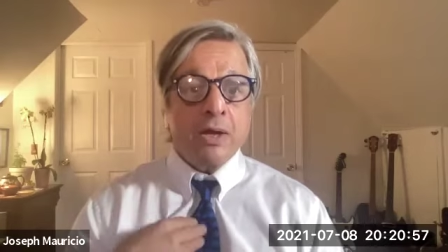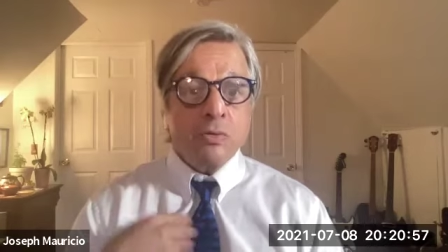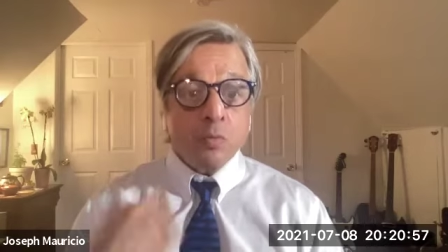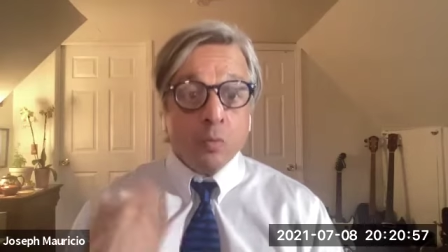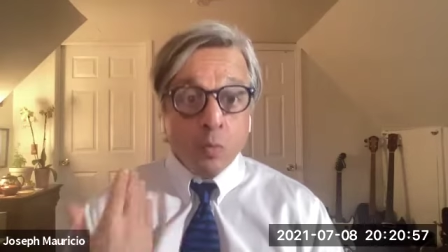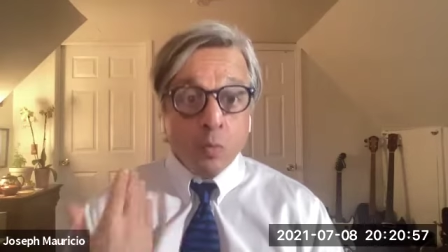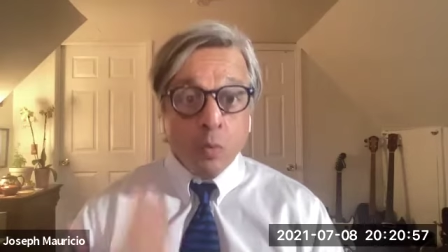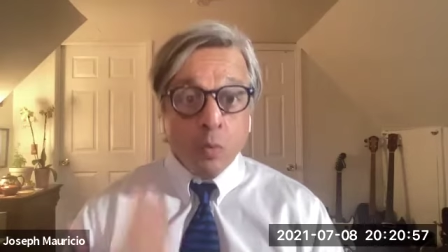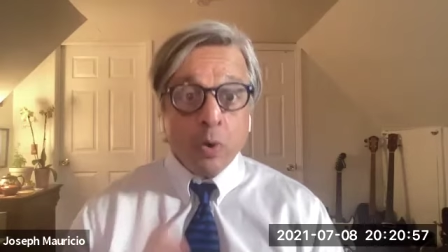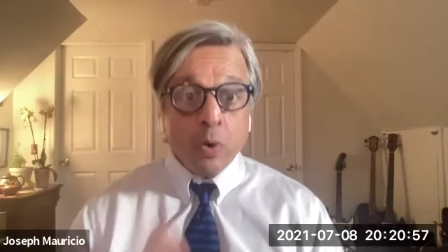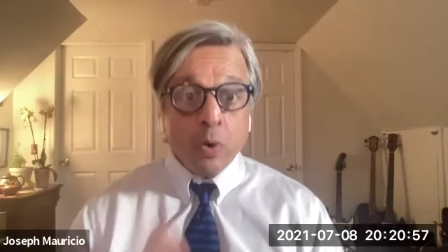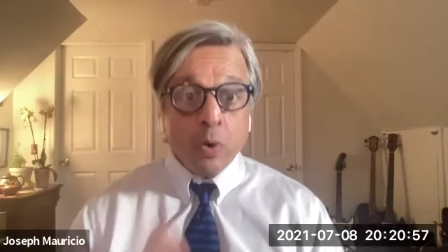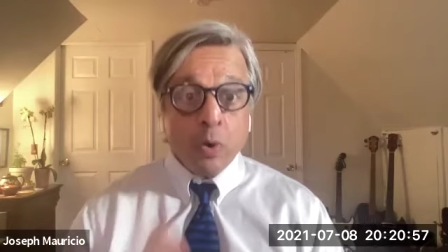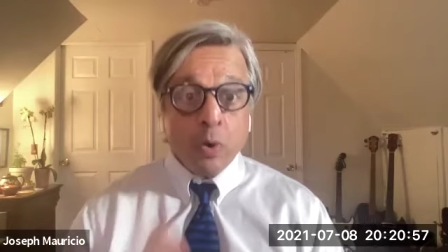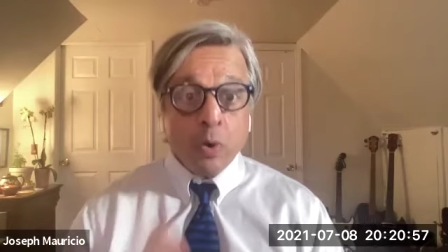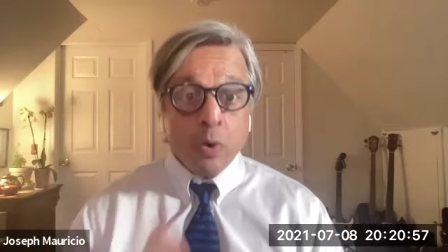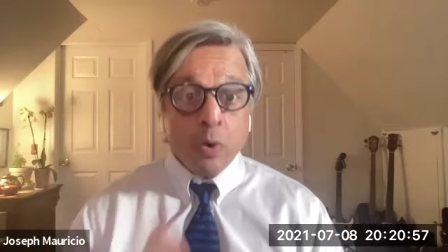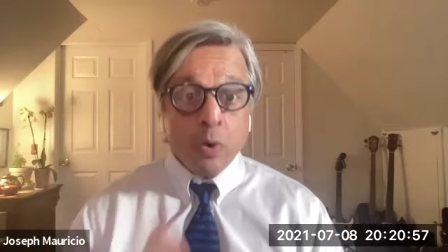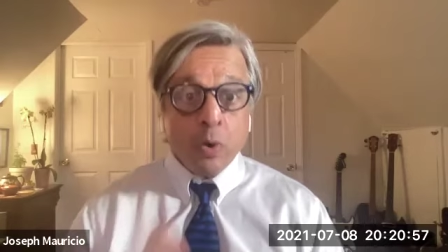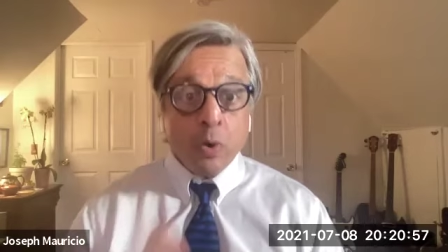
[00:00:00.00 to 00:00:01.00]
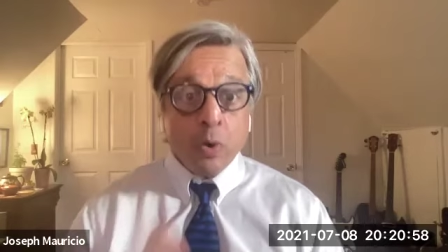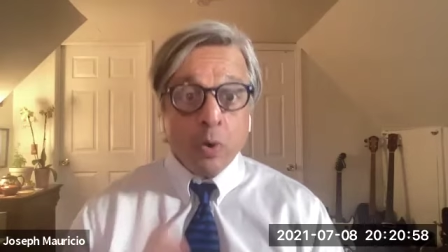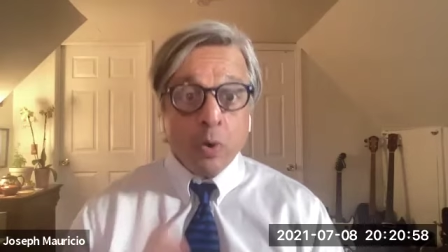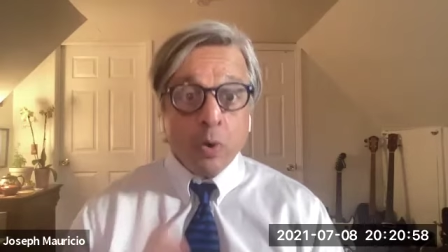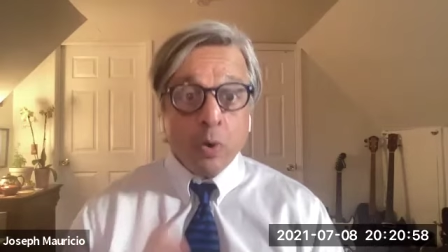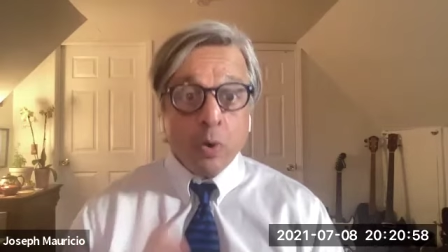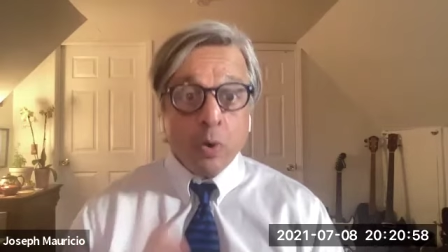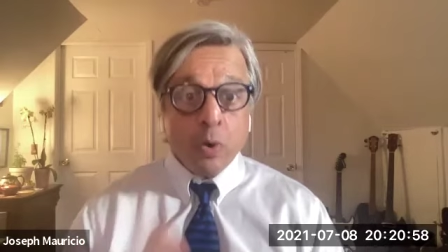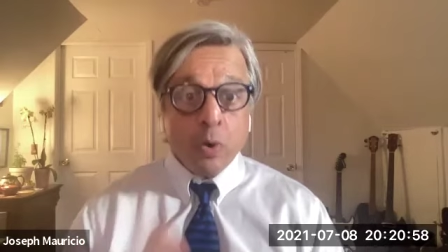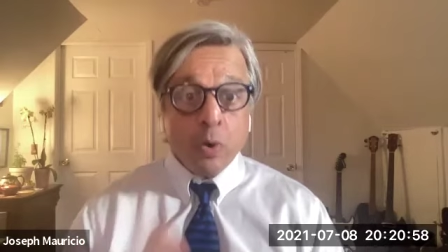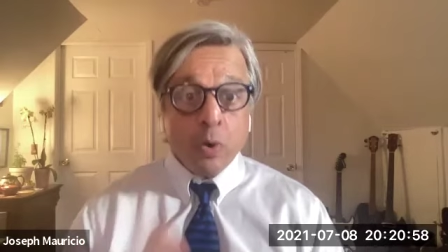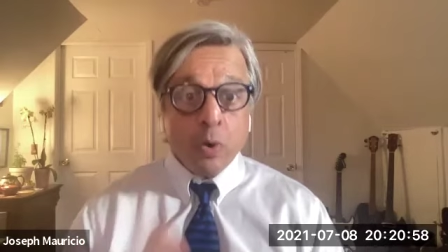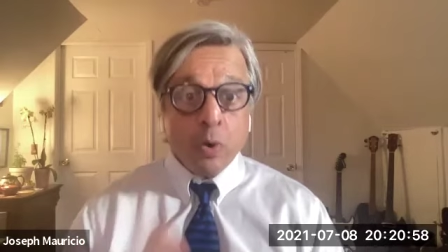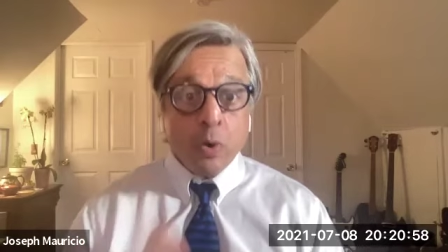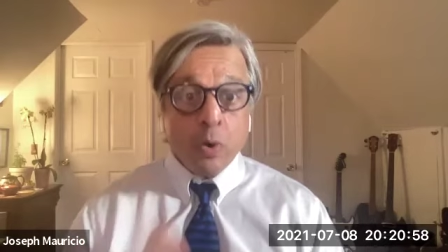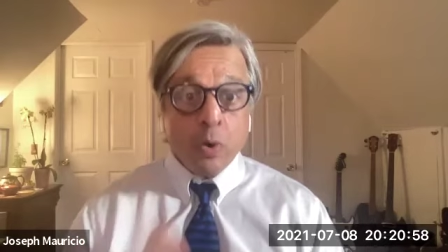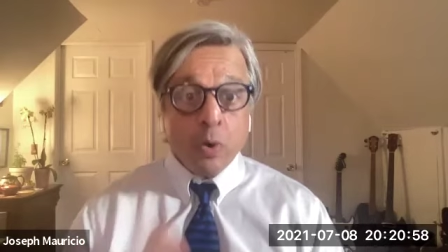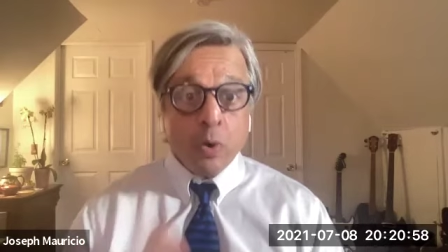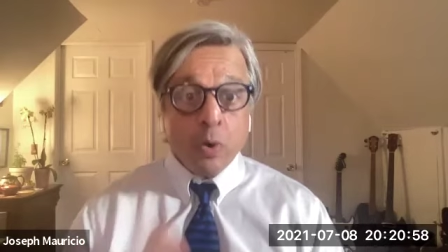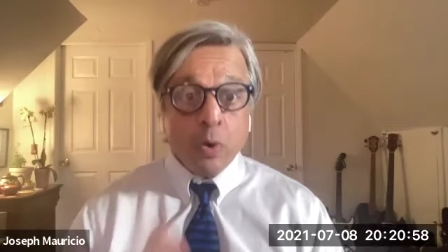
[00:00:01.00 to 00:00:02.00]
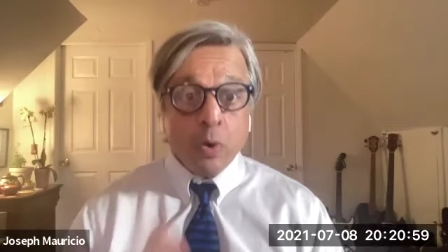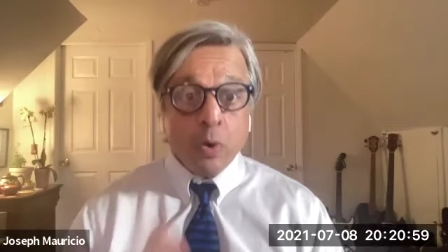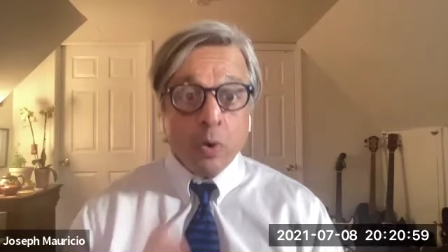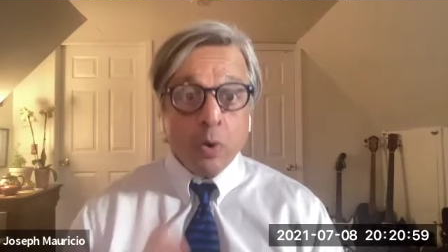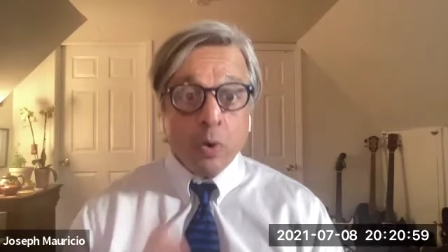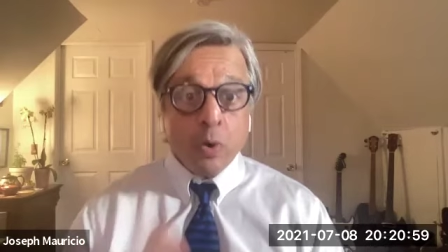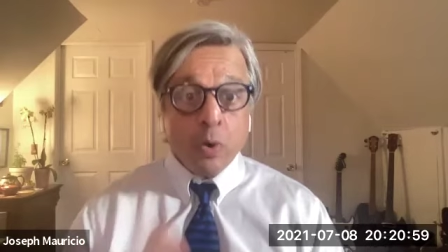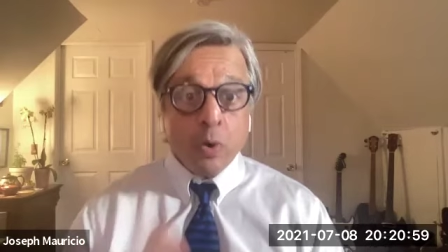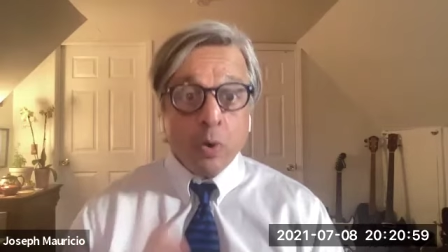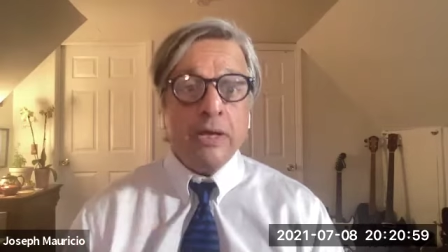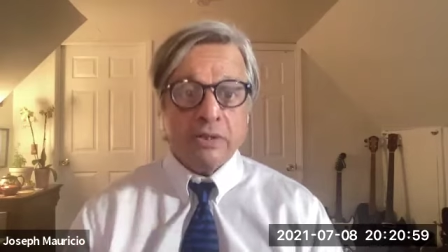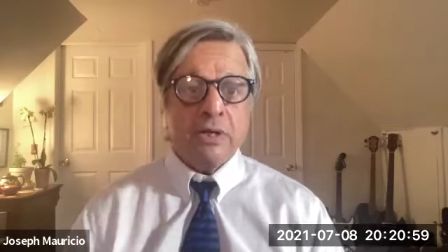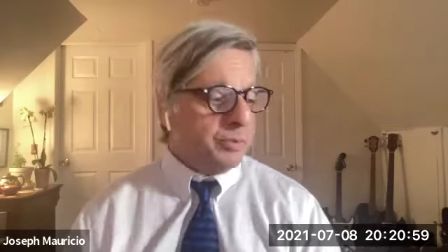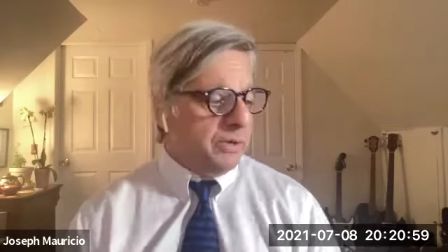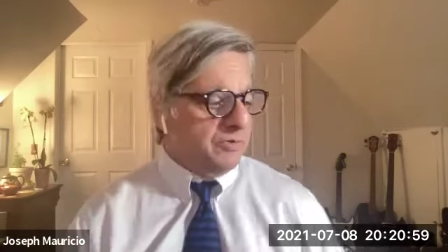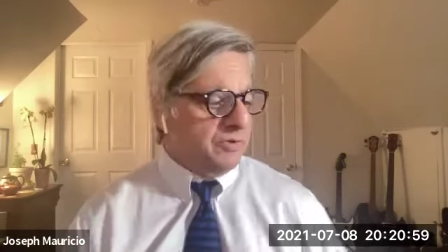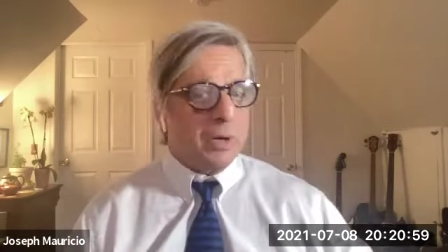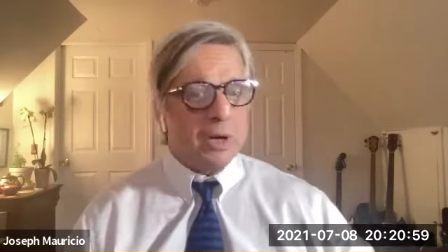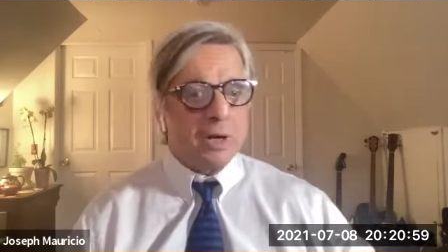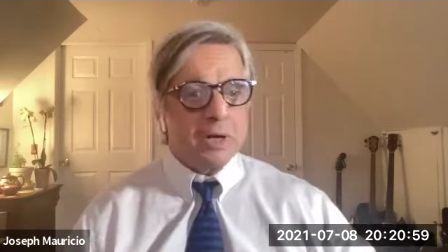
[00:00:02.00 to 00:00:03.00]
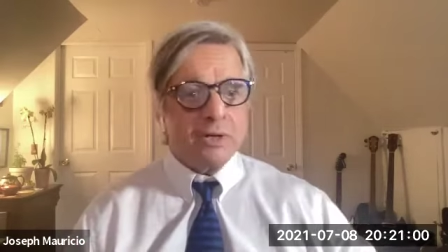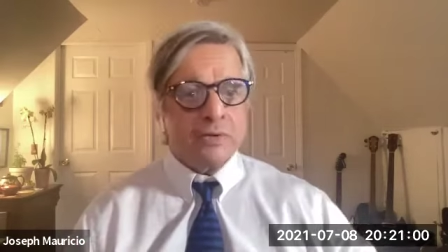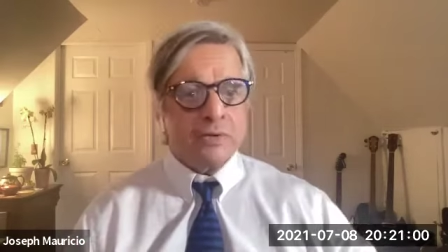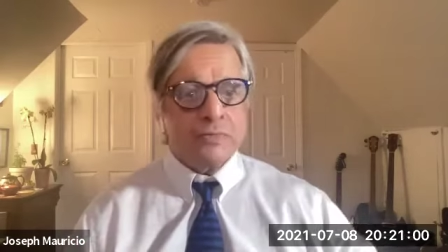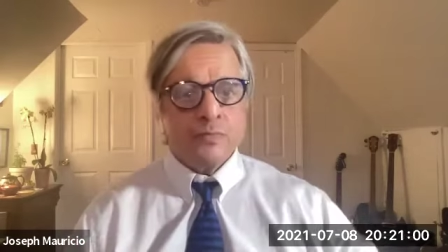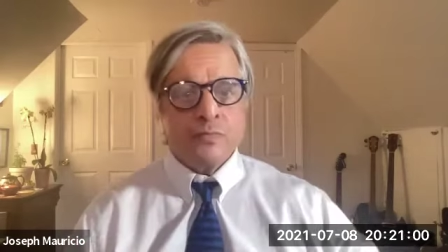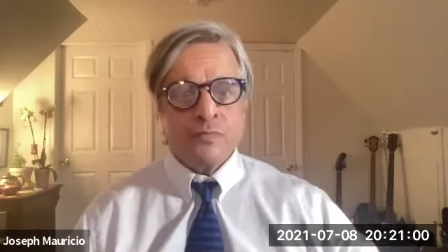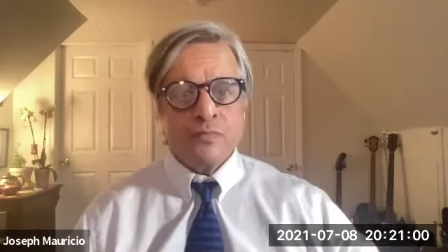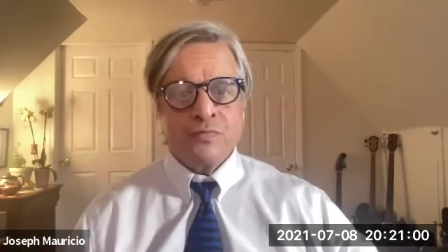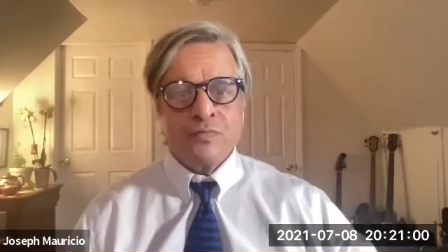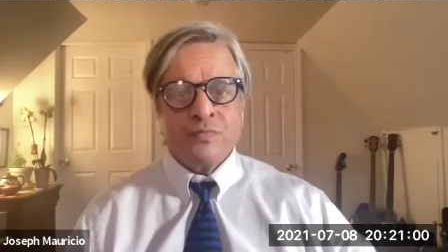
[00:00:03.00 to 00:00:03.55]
and wait until the time is appropriate to respond.